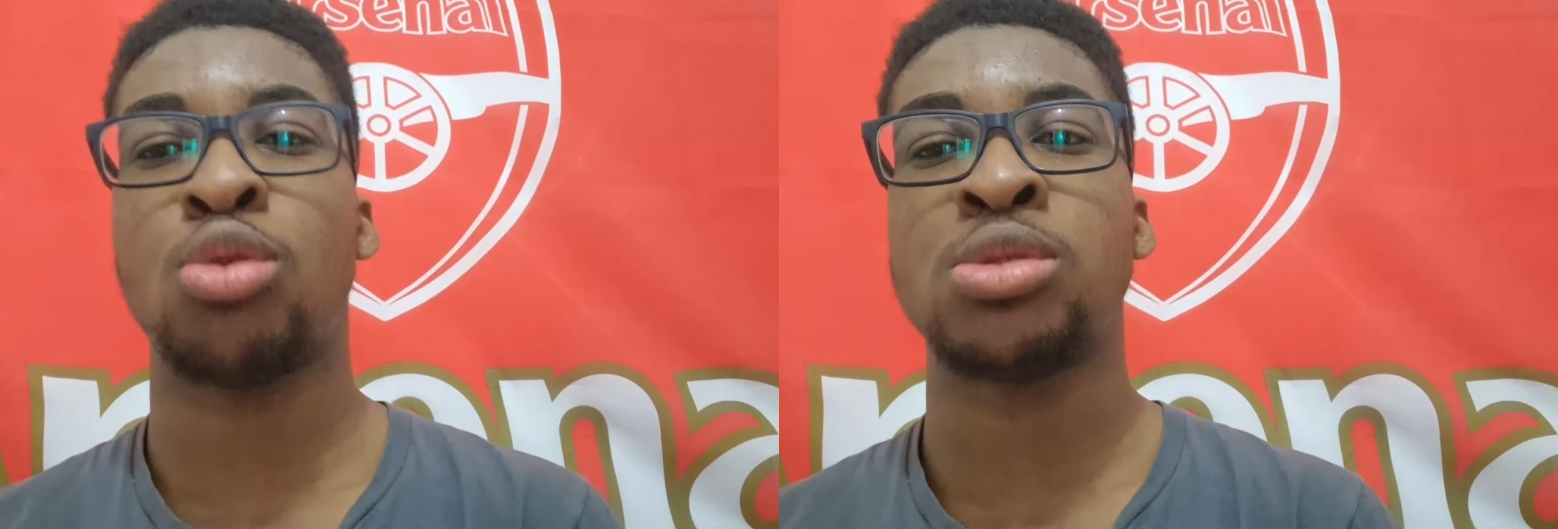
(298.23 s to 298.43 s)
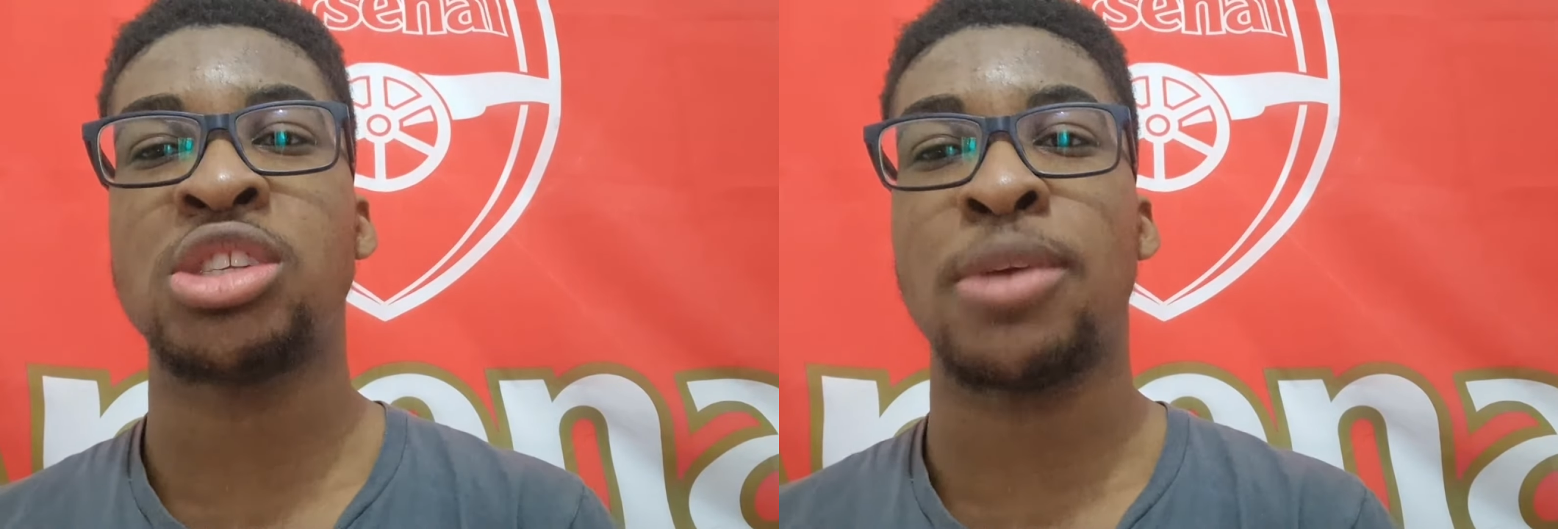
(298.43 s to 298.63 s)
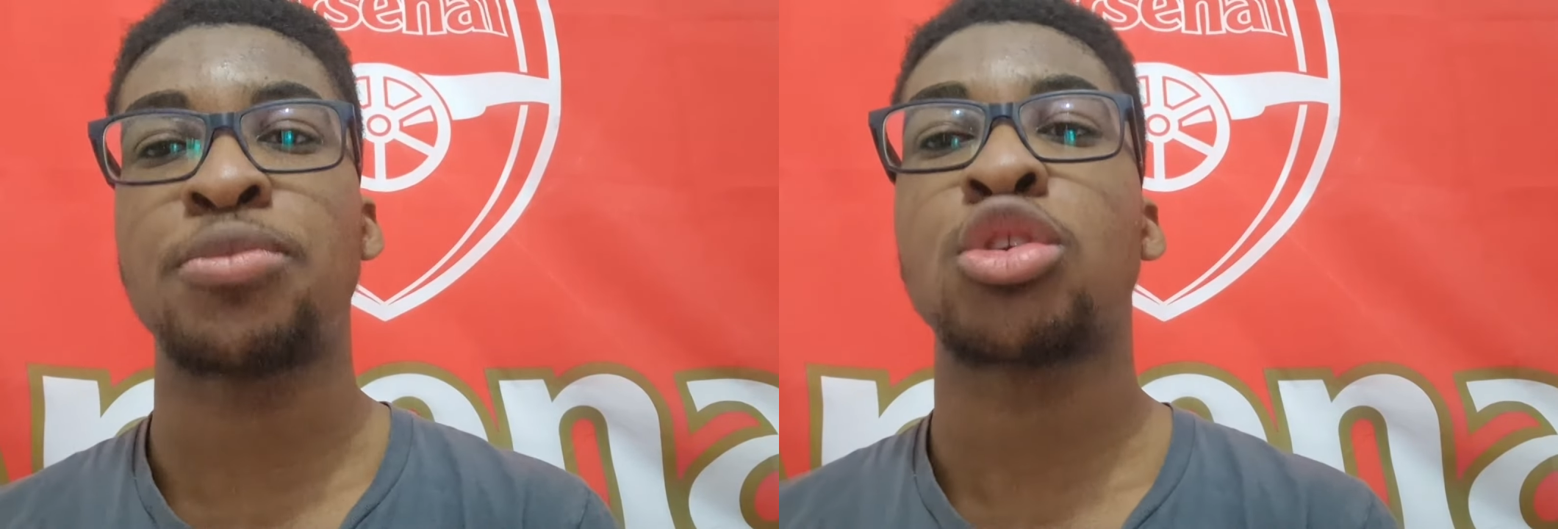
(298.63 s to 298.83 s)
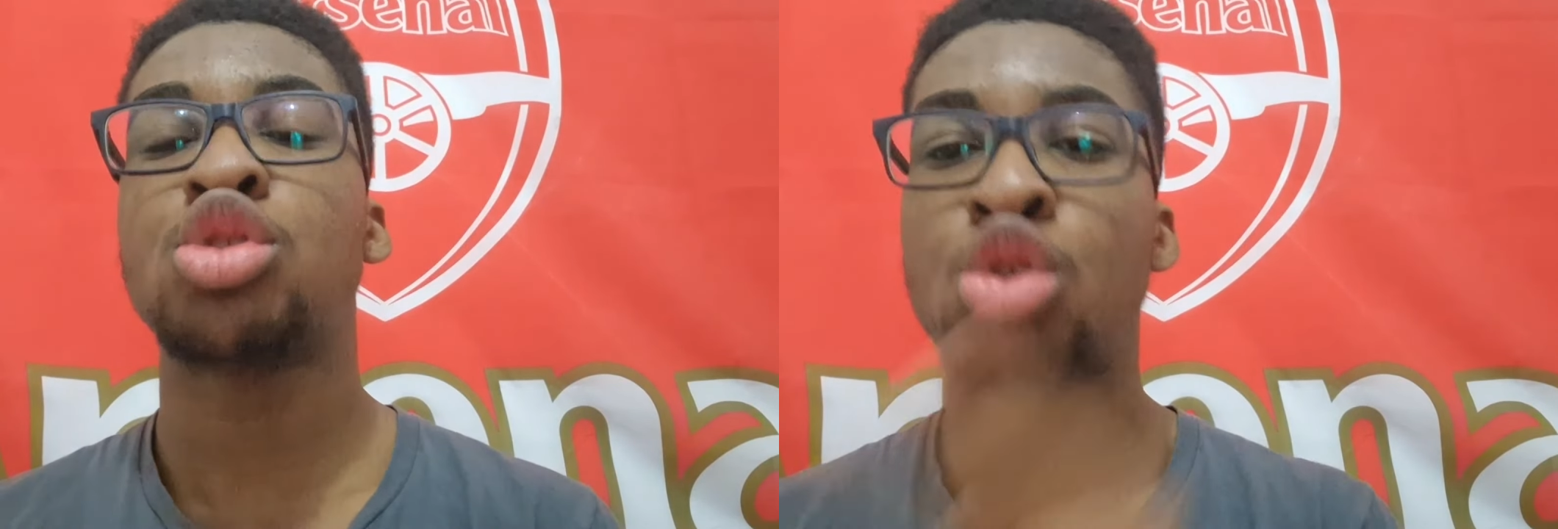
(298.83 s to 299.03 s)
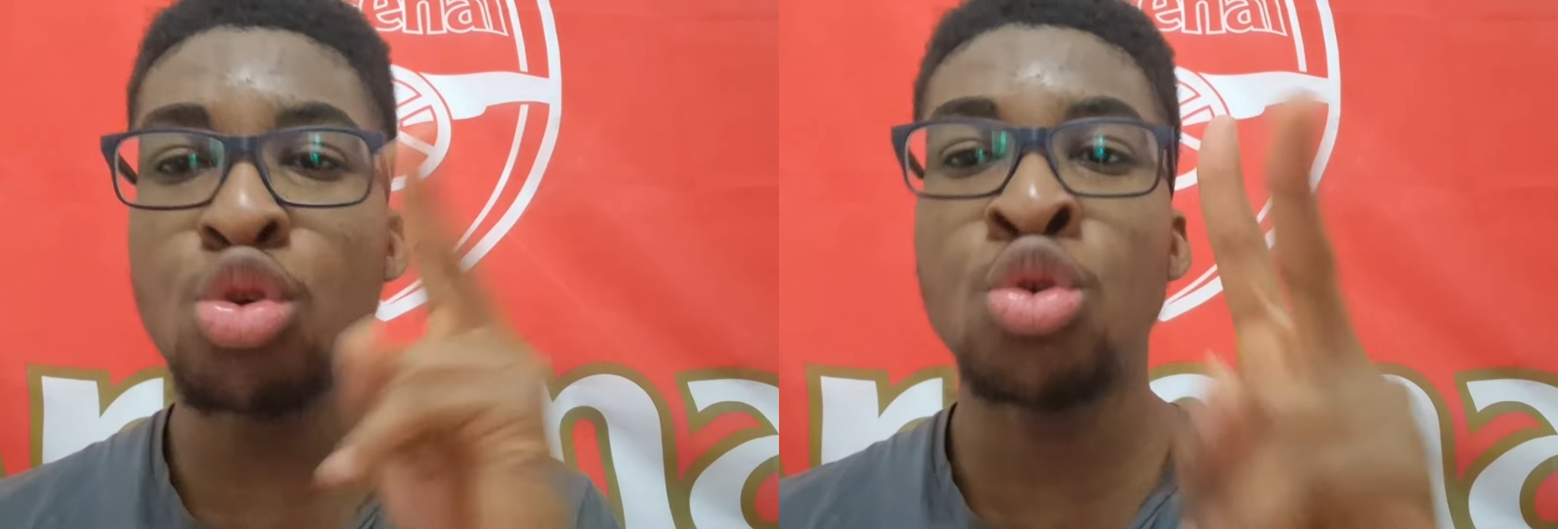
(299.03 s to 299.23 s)
old team.
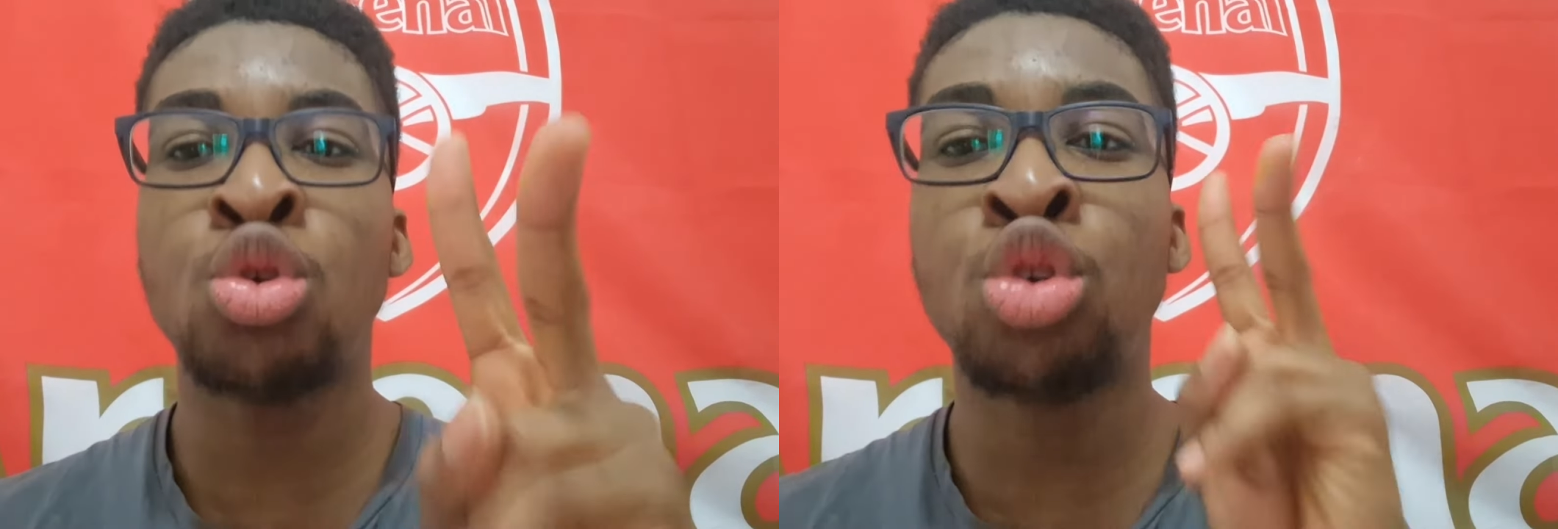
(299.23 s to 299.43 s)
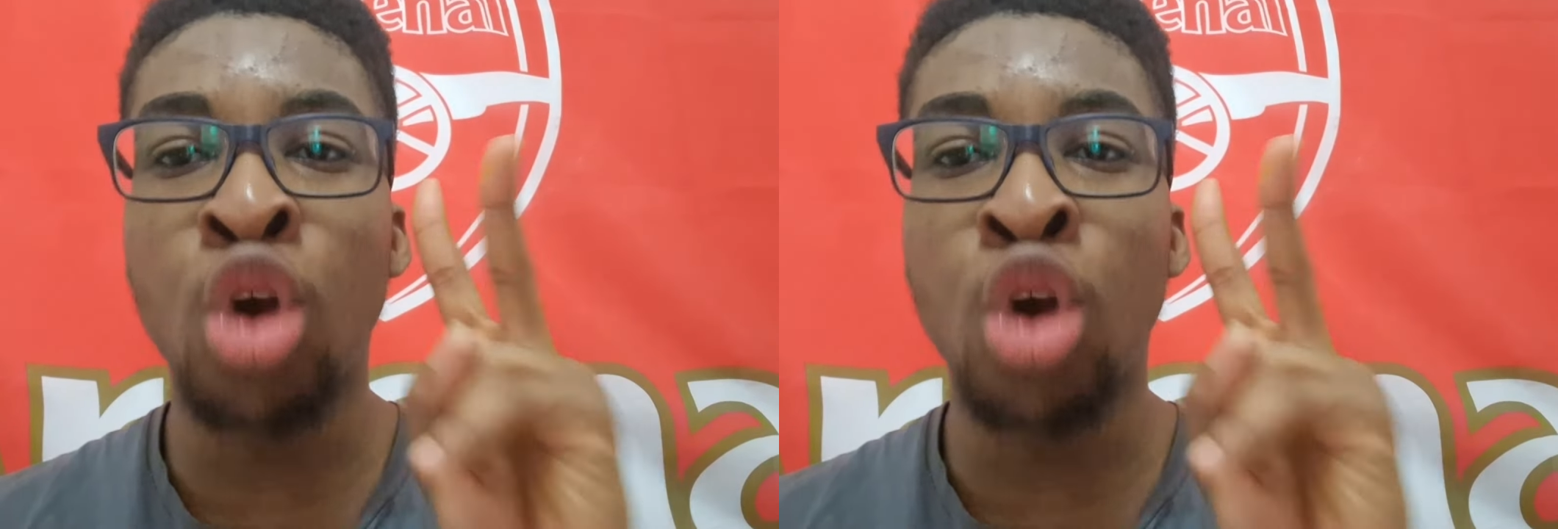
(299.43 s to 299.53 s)
Two